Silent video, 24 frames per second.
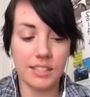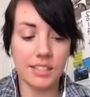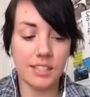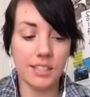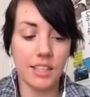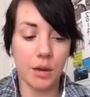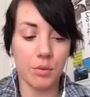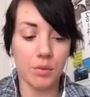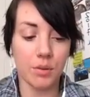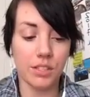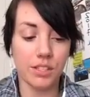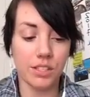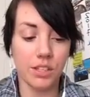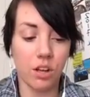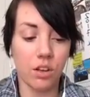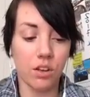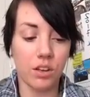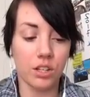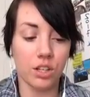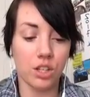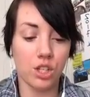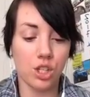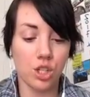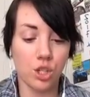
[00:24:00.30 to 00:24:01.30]
that result
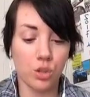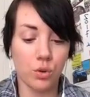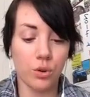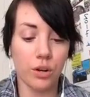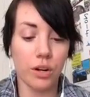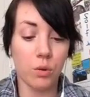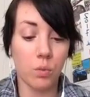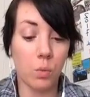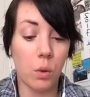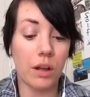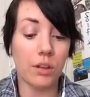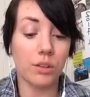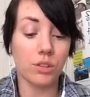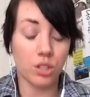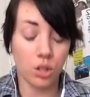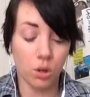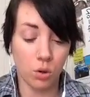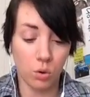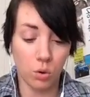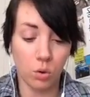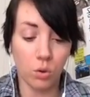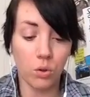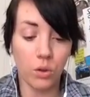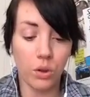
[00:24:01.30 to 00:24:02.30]
in a story well
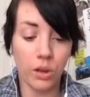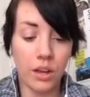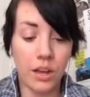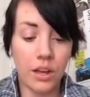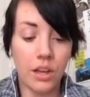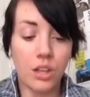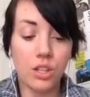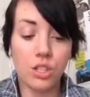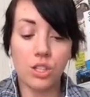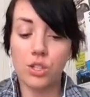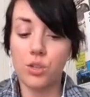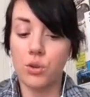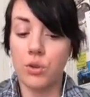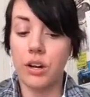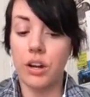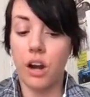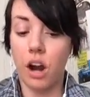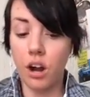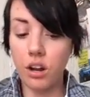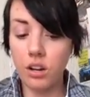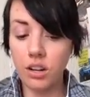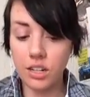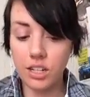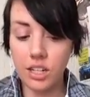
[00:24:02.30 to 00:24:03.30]
told. Story
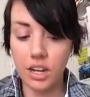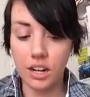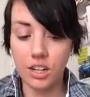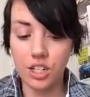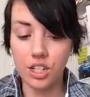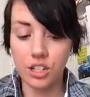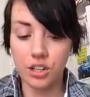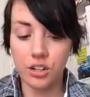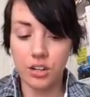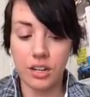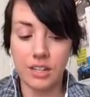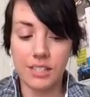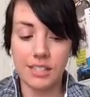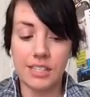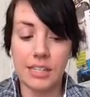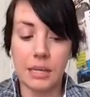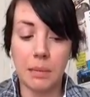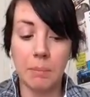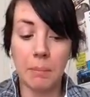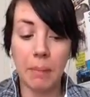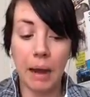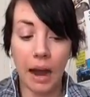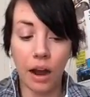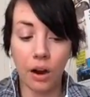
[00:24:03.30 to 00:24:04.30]
architecture is the
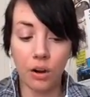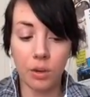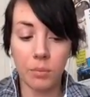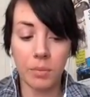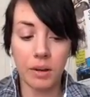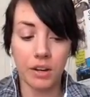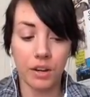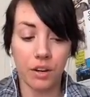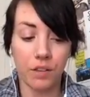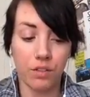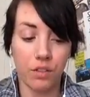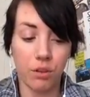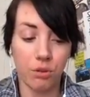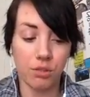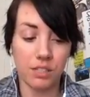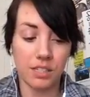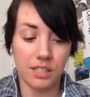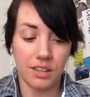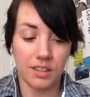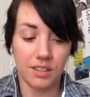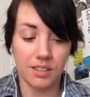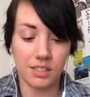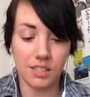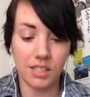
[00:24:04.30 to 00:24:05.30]
empowerment of those
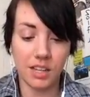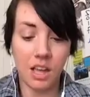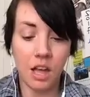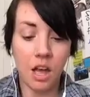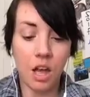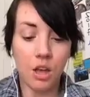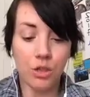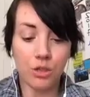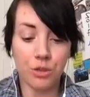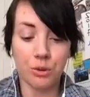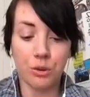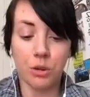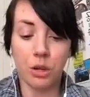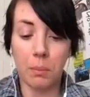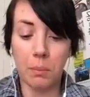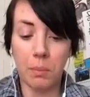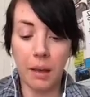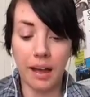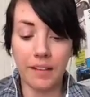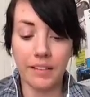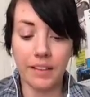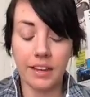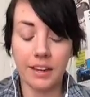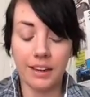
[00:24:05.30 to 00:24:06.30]
scenes through
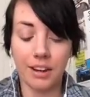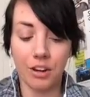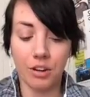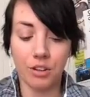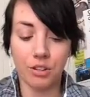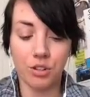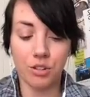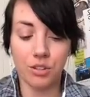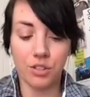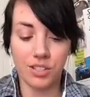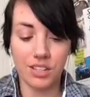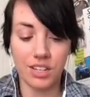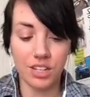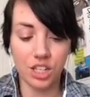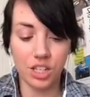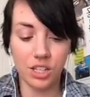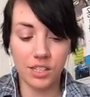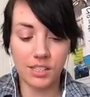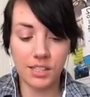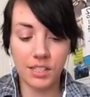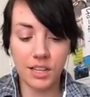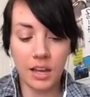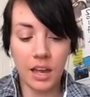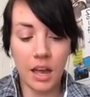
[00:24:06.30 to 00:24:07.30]
compelling
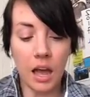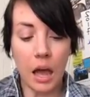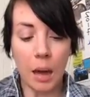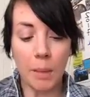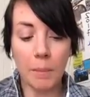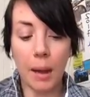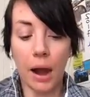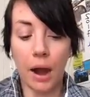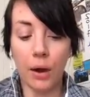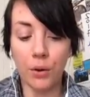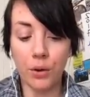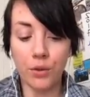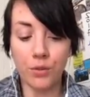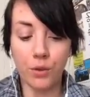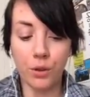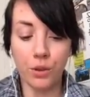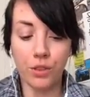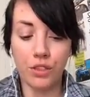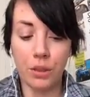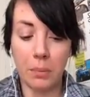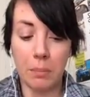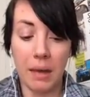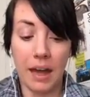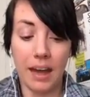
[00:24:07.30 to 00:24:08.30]
characterizations, powerful
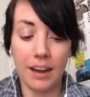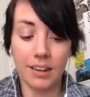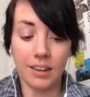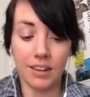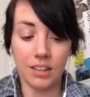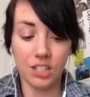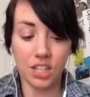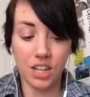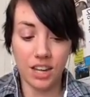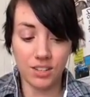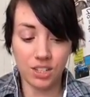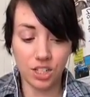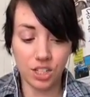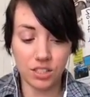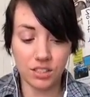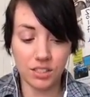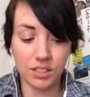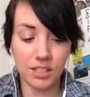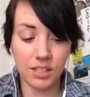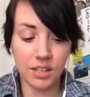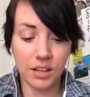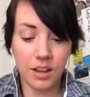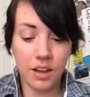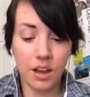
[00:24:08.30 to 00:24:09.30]
thematic
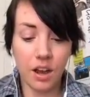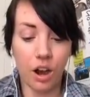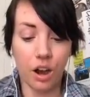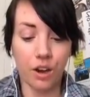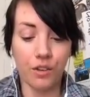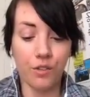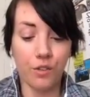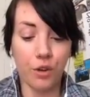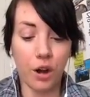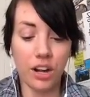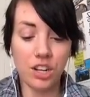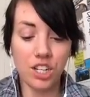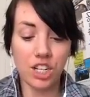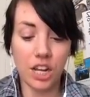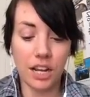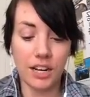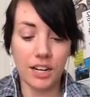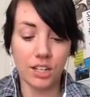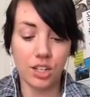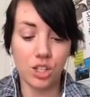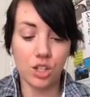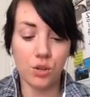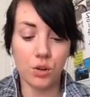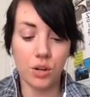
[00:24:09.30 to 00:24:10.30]
intentions, a fresh and
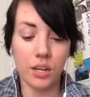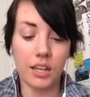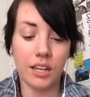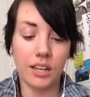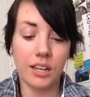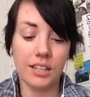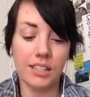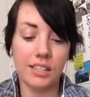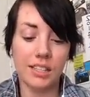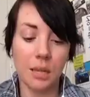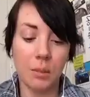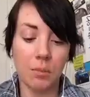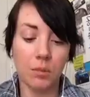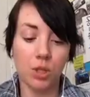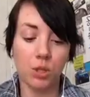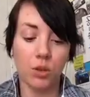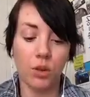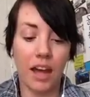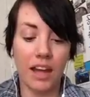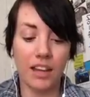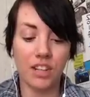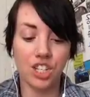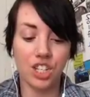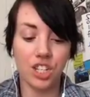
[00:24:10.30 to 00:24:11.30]
intriguing conceptual
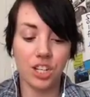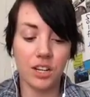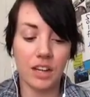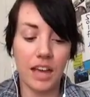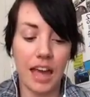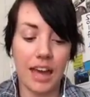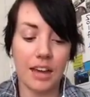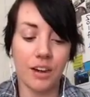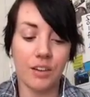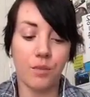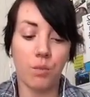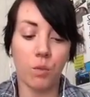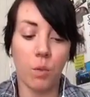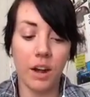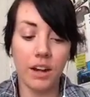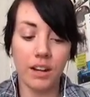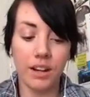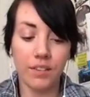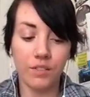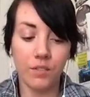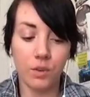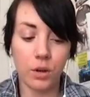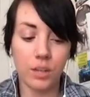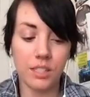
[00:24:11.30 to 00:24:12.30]
engine, and a
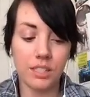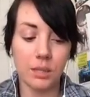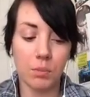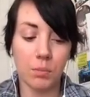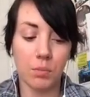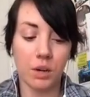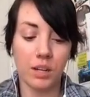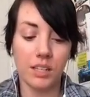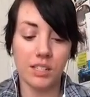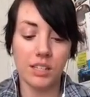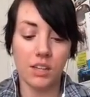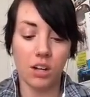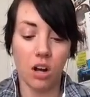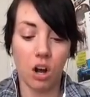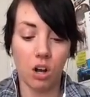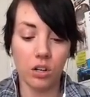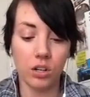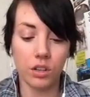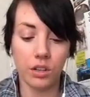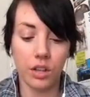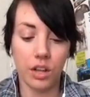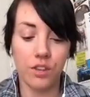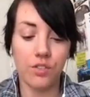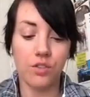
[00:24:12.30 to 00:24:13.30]
writing voice that brings it all to
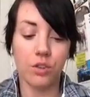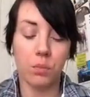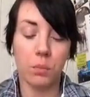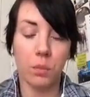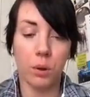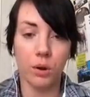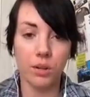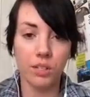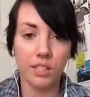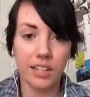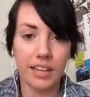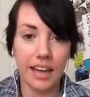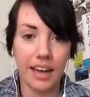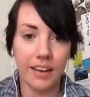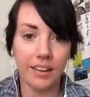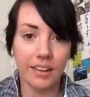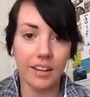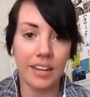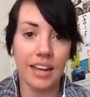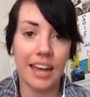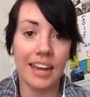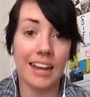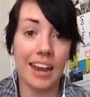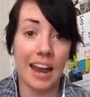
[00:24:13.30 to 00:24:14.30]
life with
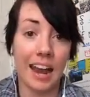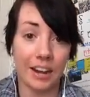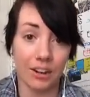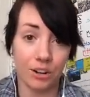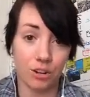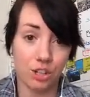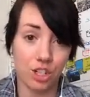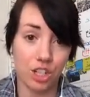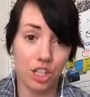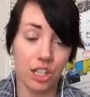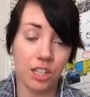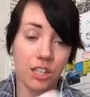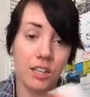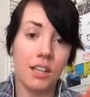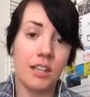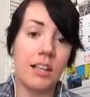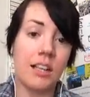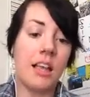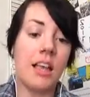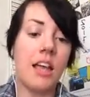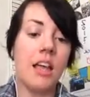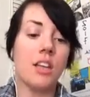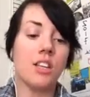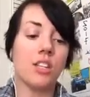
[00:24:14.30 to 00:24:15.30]
personality and energy.
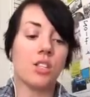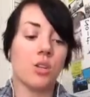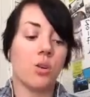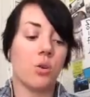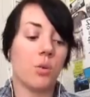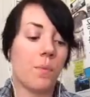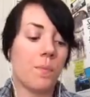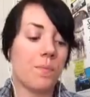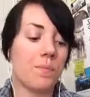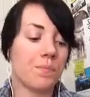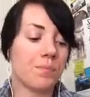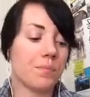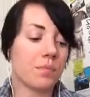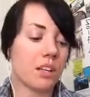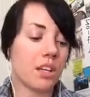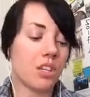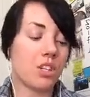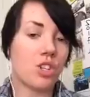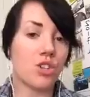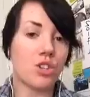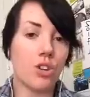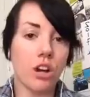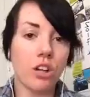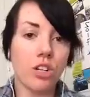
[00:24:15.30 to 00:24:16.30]
So
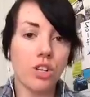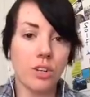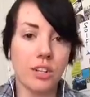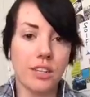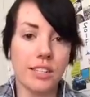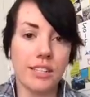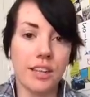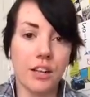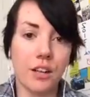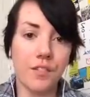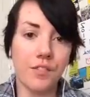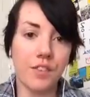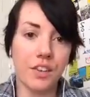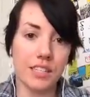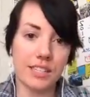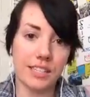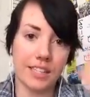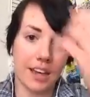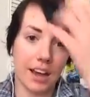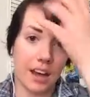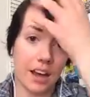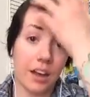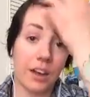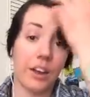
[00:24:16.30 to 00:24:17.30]
structure itself is
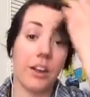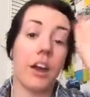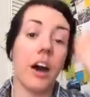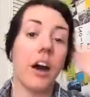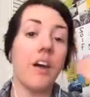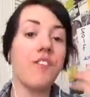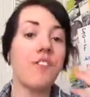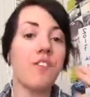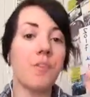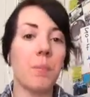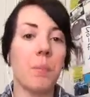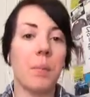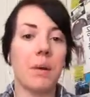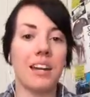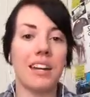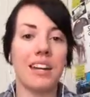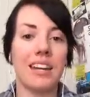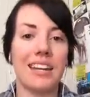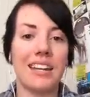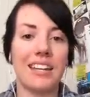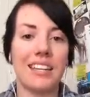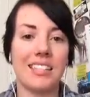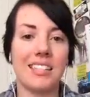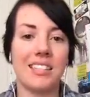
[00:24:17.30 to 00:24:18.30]
not enough, but
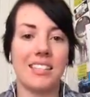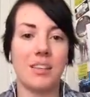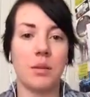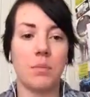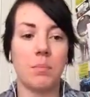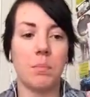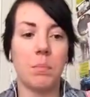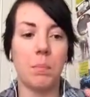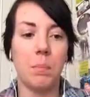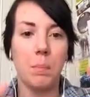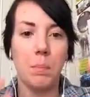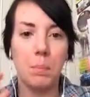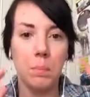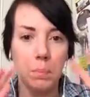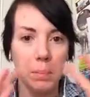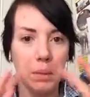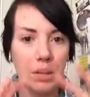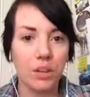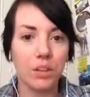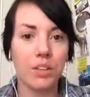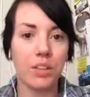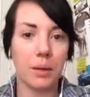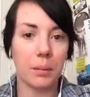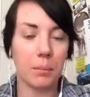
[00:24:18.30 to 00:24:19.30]
it is the
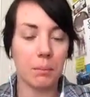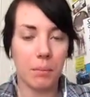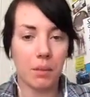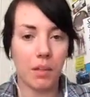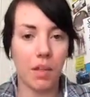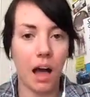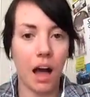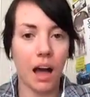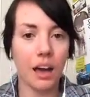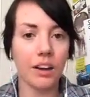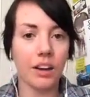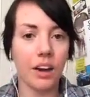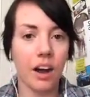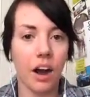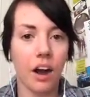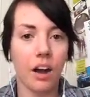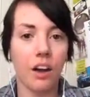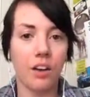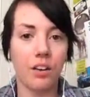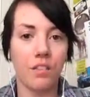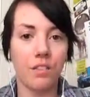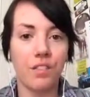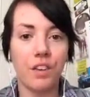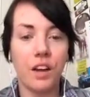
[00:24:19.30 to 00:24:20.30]
building block
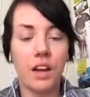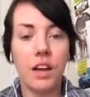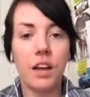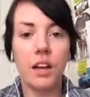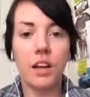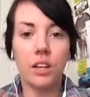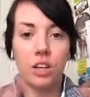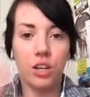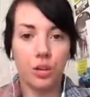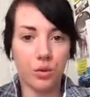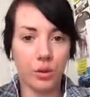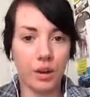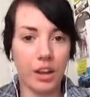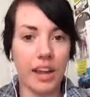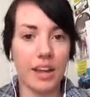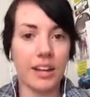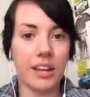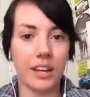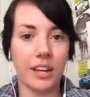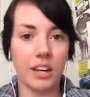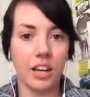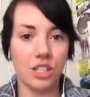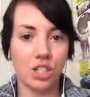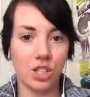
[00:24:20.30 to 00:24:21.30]
of
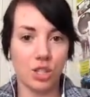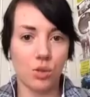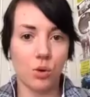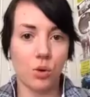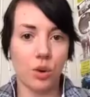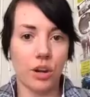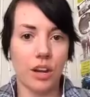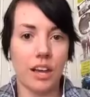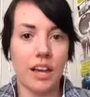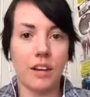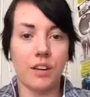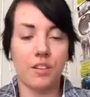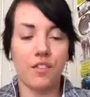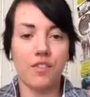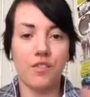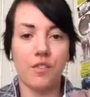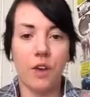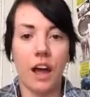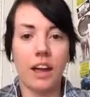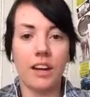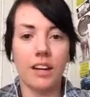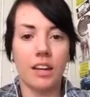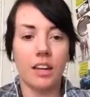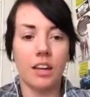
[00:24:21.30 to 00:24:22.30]
creating a story and of
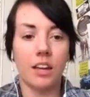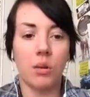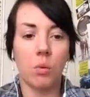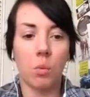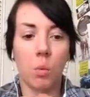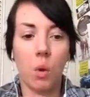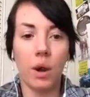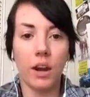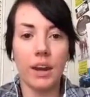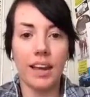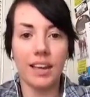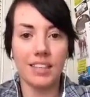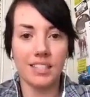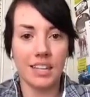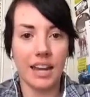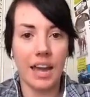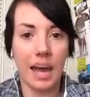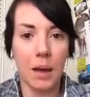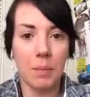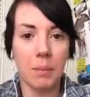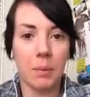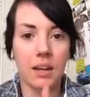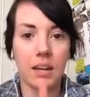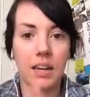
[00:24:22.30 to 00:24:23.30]
finding what has to
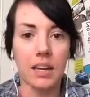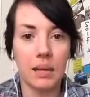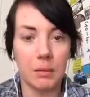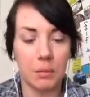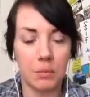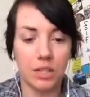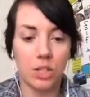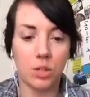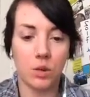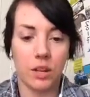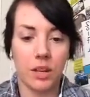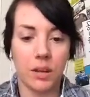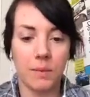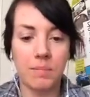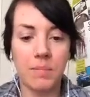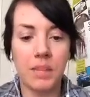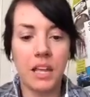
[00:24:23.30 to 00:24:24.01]
happen in between.